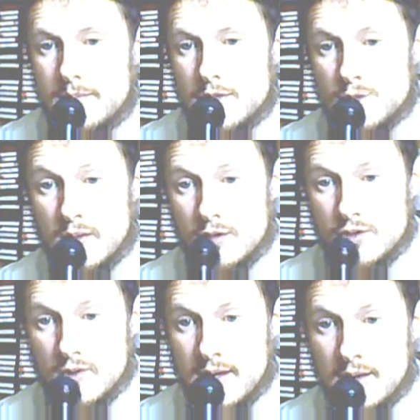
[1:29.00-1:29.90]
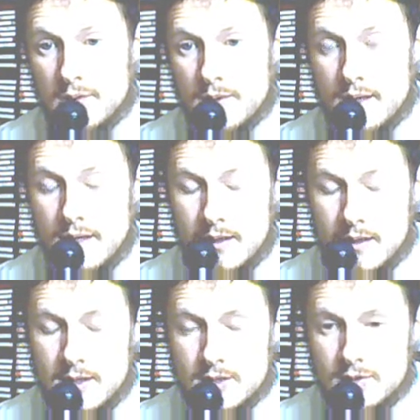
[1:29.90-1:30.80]
spiritually. Okay, and
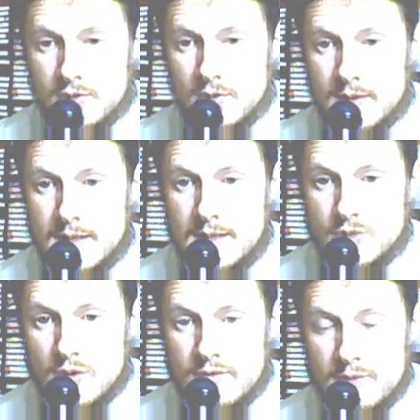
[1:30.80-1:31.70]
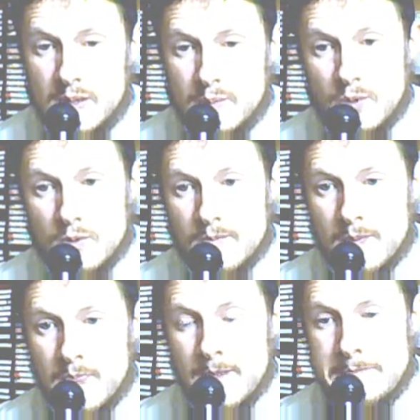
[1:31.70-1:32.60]
I actually saw the names of the people,
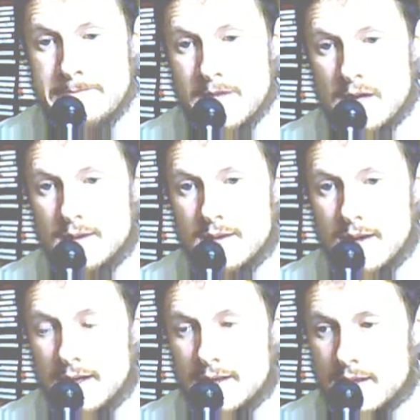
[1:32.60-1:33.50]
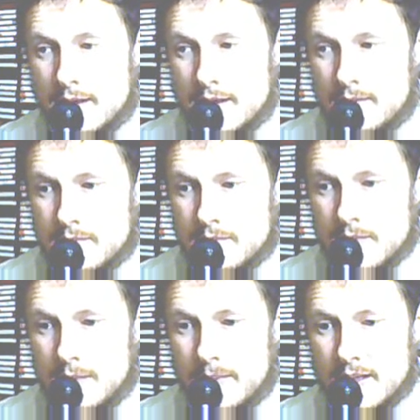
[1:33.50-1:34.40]
and then
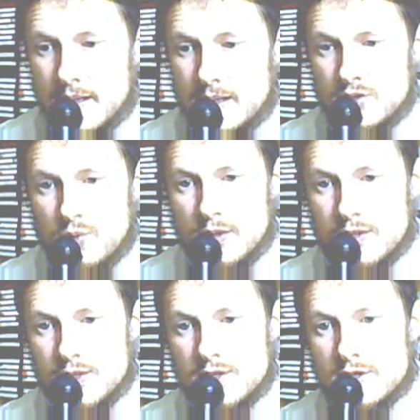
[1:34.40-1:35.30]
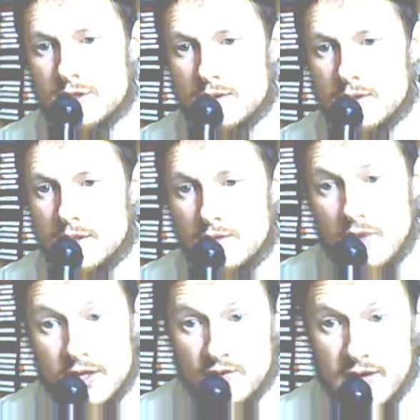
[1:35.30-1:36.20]
I began to witness the
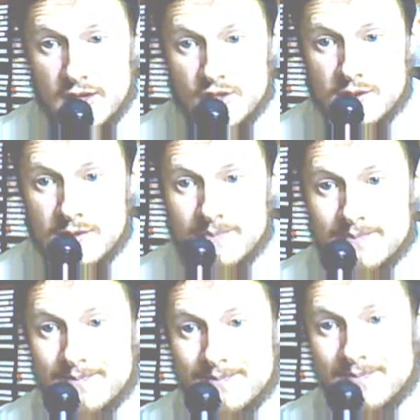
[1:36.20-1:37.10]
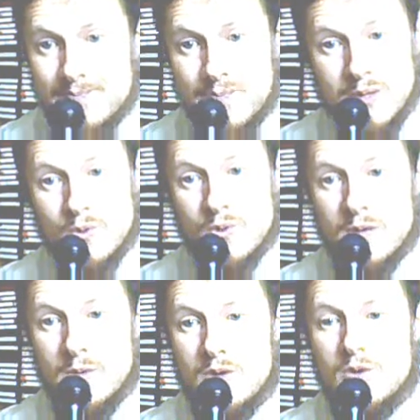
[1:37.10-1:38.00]
resurrection, people
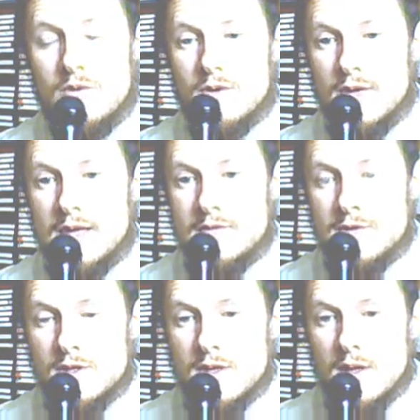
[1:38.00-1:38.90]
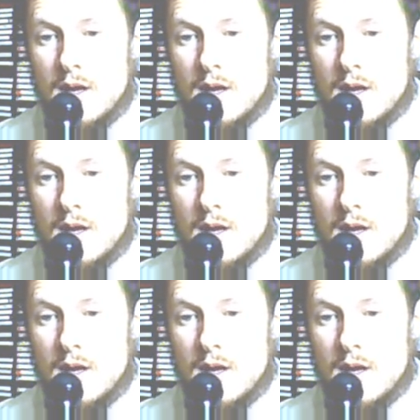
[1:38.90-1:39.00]
coming out of the graves.